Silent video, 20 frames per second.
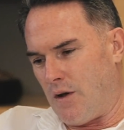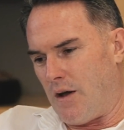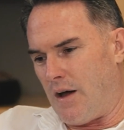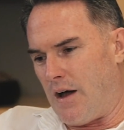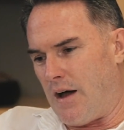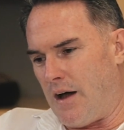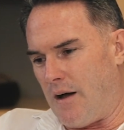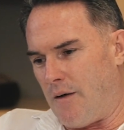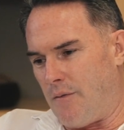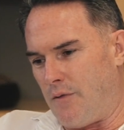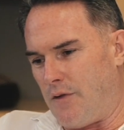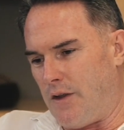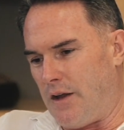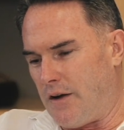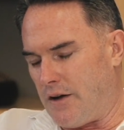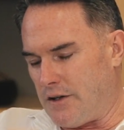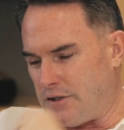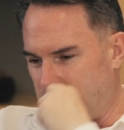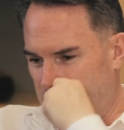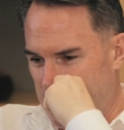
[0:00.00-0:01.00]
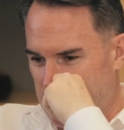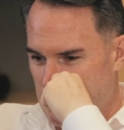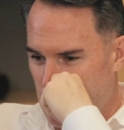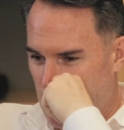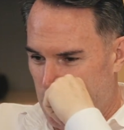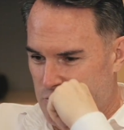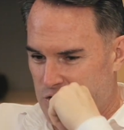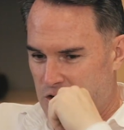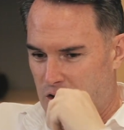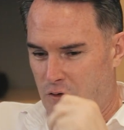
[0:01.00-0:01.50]
Then I say,
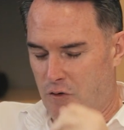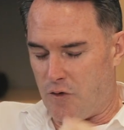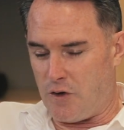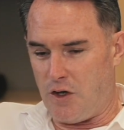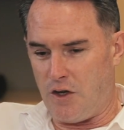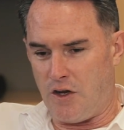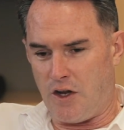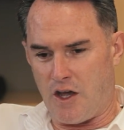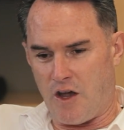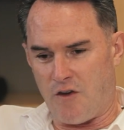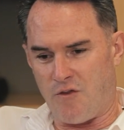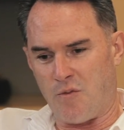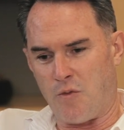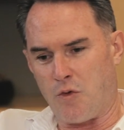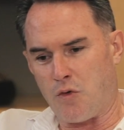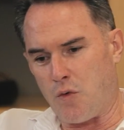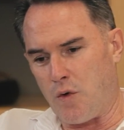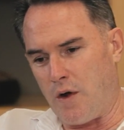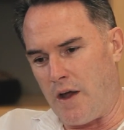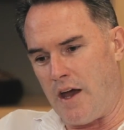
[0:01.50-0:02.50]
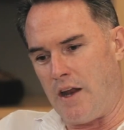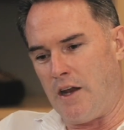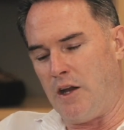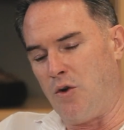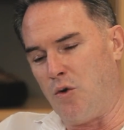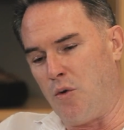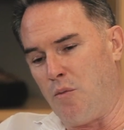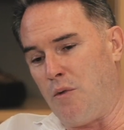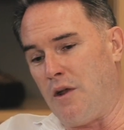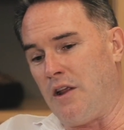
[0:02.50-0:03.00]
Tom, so for you to go from 380
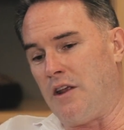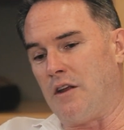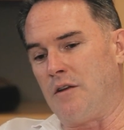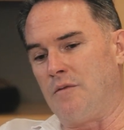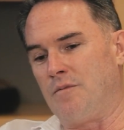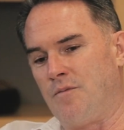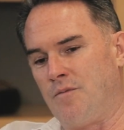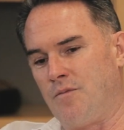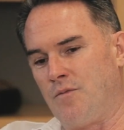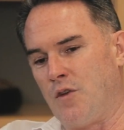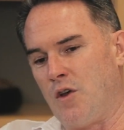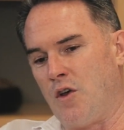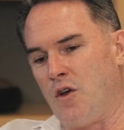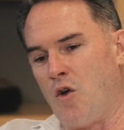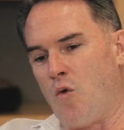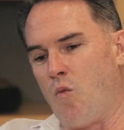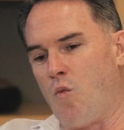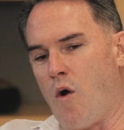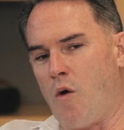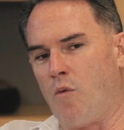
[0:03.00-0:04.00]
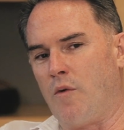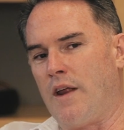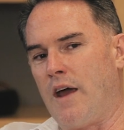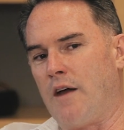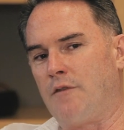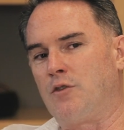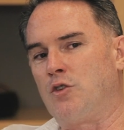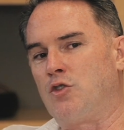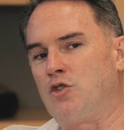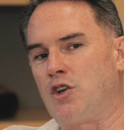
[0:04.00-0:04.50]
to a million, what would
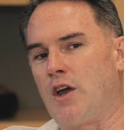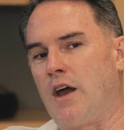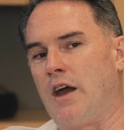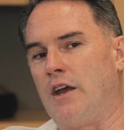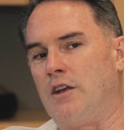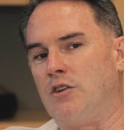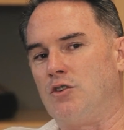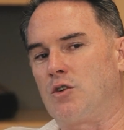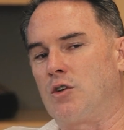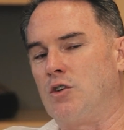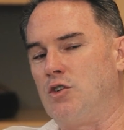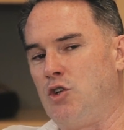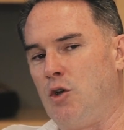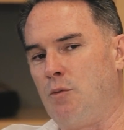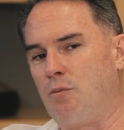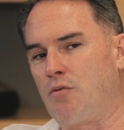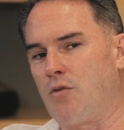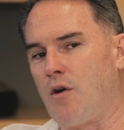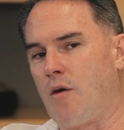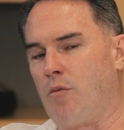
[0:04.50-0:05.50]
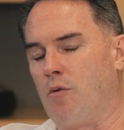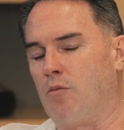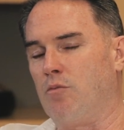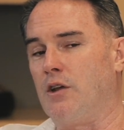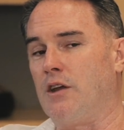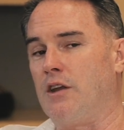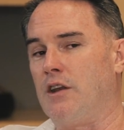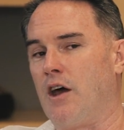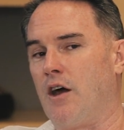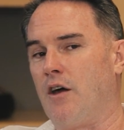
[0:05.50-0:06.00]
have to change? Because you
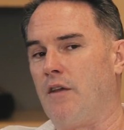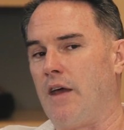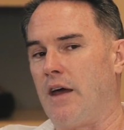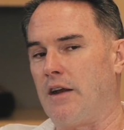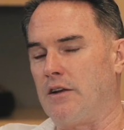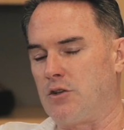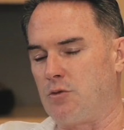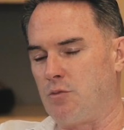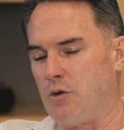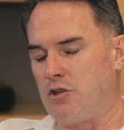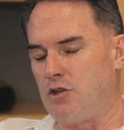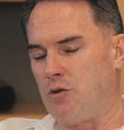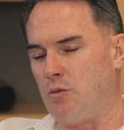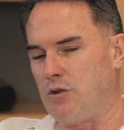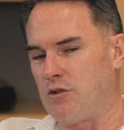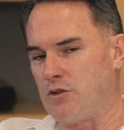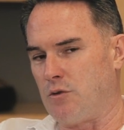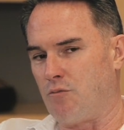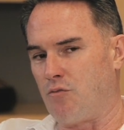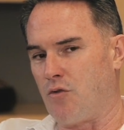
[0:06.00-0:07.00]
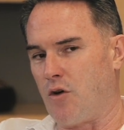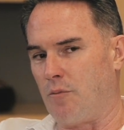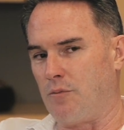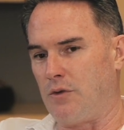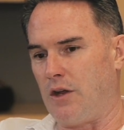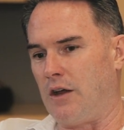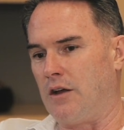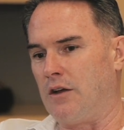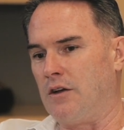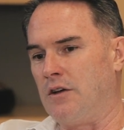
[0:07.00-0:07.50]
probably know that, especially with some
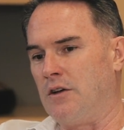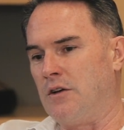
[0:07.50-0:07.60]
prompting.